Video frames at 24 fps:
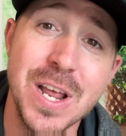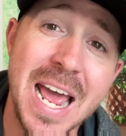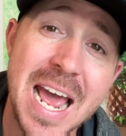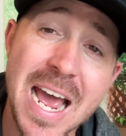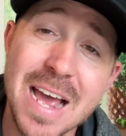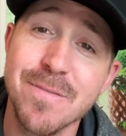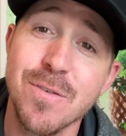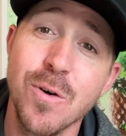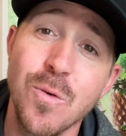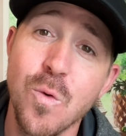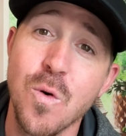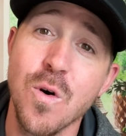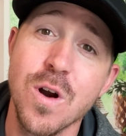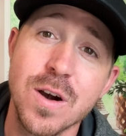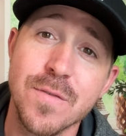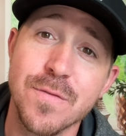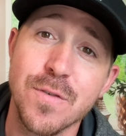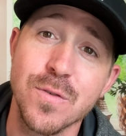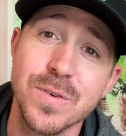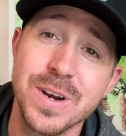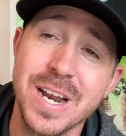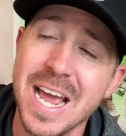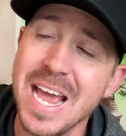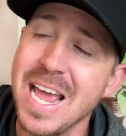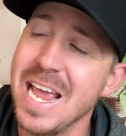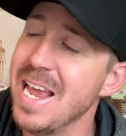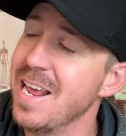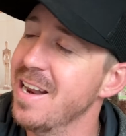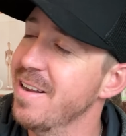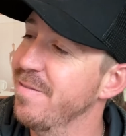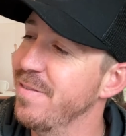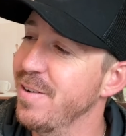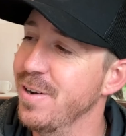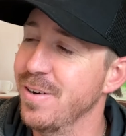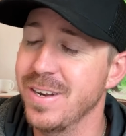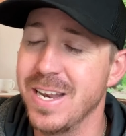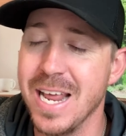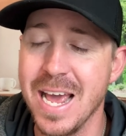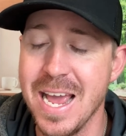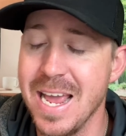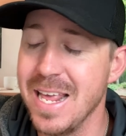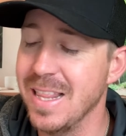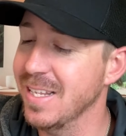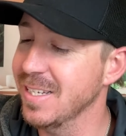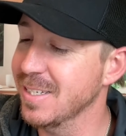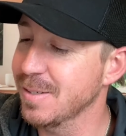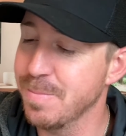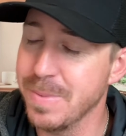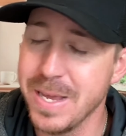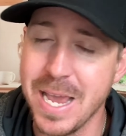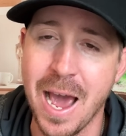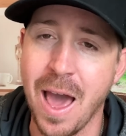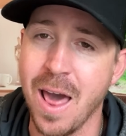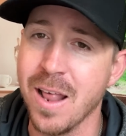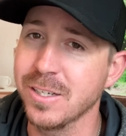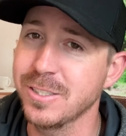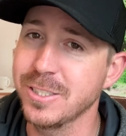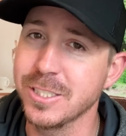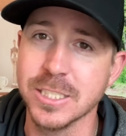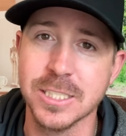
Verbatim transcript: have a wonderful day, and if your day, let's be honest,